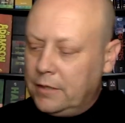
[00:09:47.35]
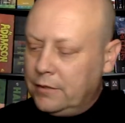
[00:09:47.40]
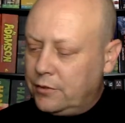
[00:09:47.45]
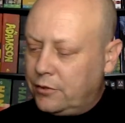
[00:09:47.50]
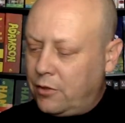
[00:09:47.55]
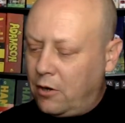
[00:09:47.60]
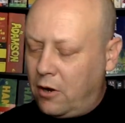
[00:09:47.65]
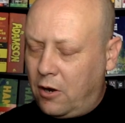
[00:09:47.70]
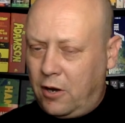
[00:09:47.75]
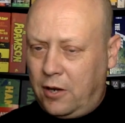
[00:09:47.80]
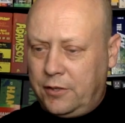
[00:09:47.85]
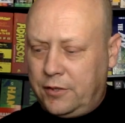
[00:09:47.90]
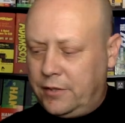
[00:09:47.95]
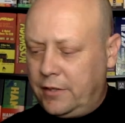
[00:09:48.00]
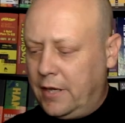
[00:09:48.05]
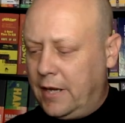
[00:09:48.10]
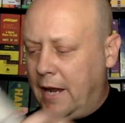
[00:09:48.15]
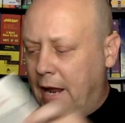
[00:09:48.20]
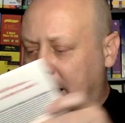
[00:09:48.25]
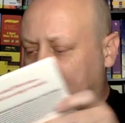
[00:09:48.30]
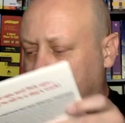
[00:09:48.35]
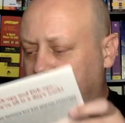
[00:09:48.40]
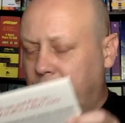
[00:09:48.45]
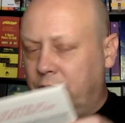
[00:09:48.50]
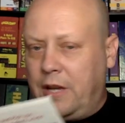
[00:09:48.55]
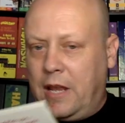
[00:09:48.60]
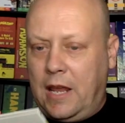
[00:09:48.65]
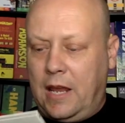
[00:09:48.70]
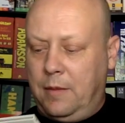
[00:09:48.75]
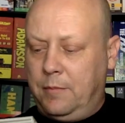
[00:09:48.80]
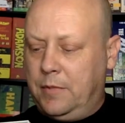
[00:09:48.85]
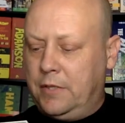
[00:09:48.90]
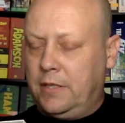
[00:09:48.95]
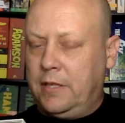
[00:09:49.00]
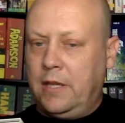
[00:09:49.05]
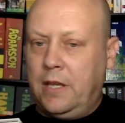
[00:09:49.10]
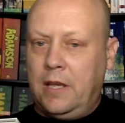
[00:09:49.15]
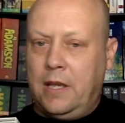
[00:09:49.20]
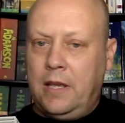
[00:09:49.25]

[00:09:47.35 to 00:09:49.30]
stars an actor named